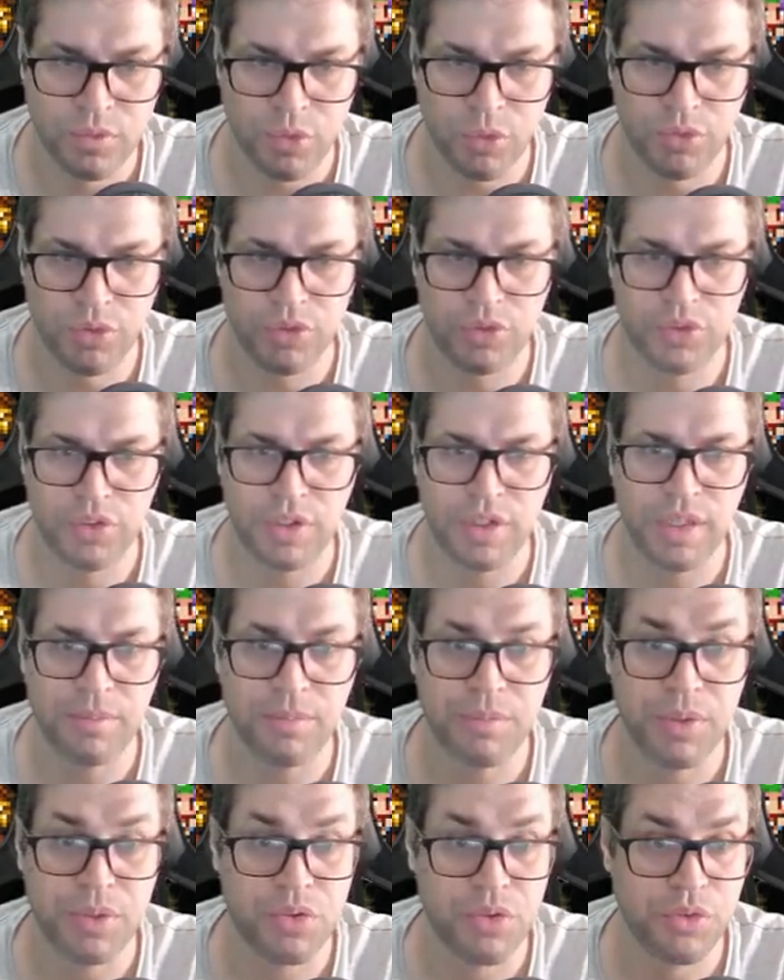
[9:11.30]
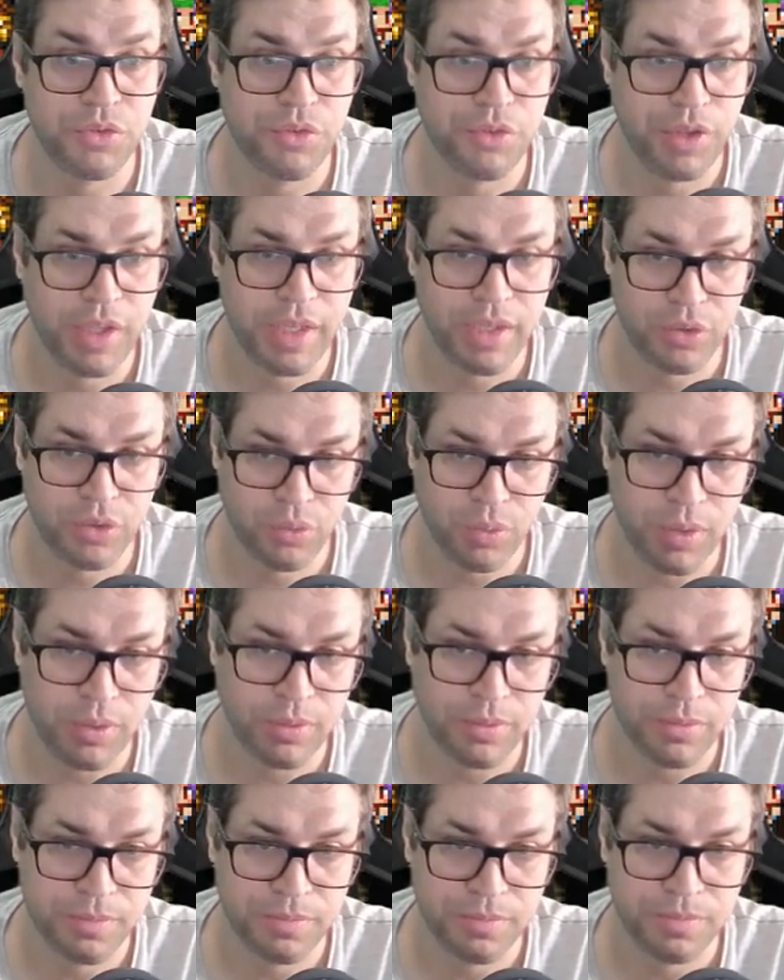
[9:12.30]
Frozen Sink through Petrify as well.